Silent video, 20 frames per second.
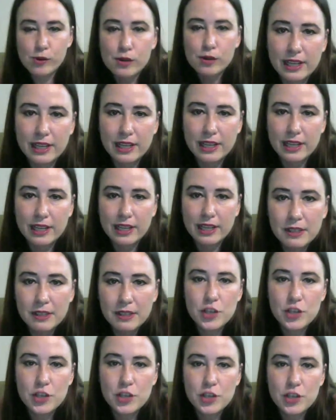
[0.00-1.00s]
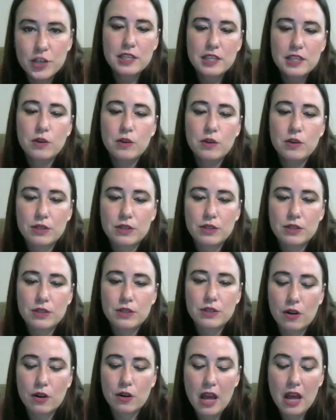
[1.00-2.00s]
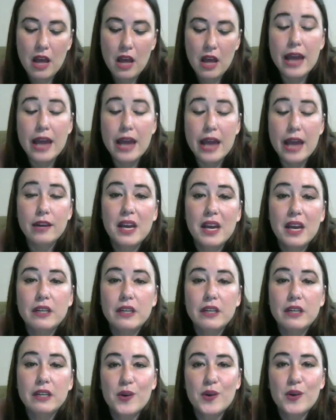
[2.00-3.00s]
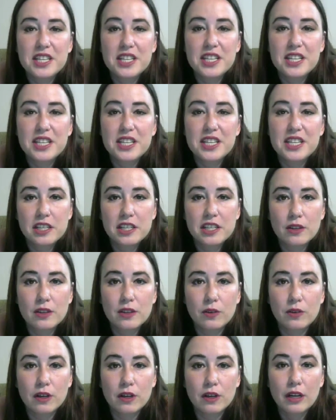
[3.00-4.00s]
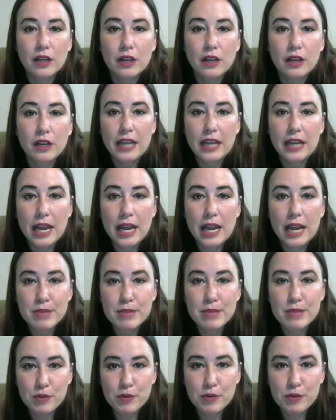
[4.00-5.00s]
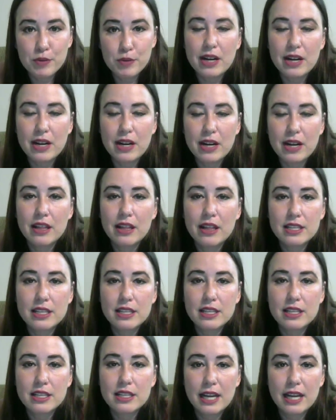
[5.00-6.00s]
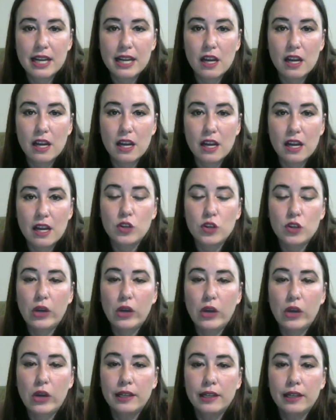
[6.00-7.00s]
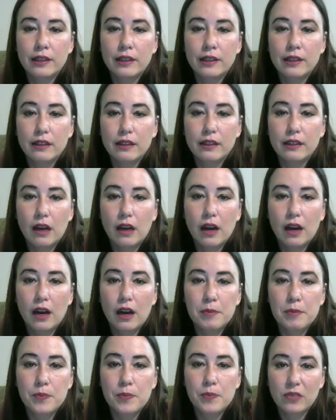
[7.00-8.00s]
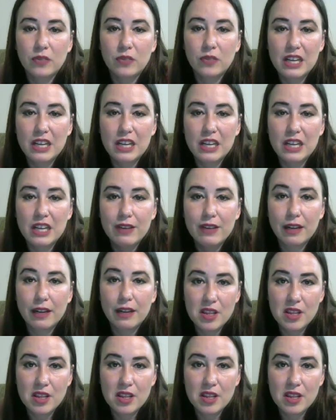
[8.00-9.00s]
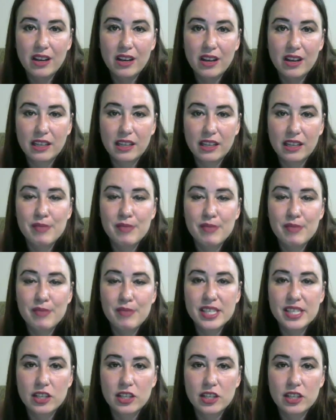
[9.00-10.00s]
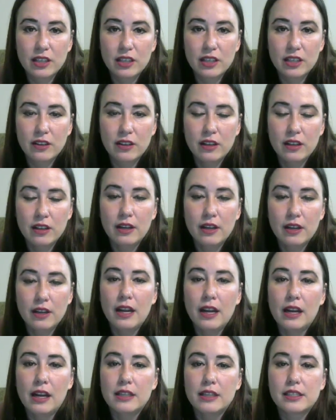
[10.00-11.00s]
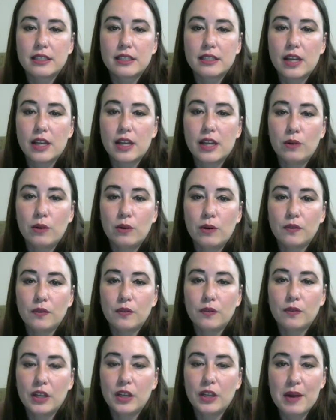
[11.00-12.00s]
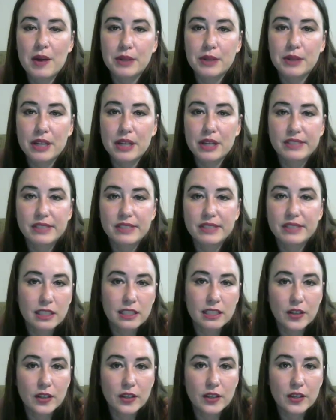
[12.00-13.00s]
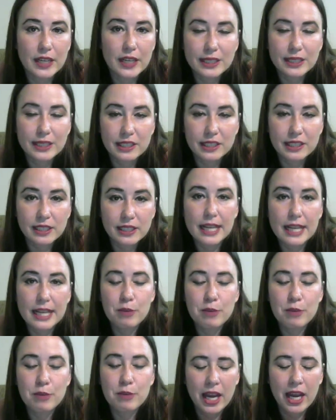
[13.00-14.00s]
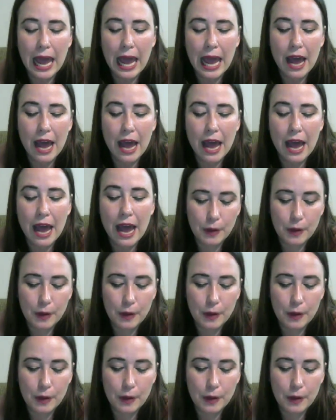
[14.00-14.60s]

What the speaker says: Like, I want to try this too. So, and if you have any questions or comments for me about any of this kind of stuff, you can leave it below in the comment section. So, I would love to answer any questions that you might have.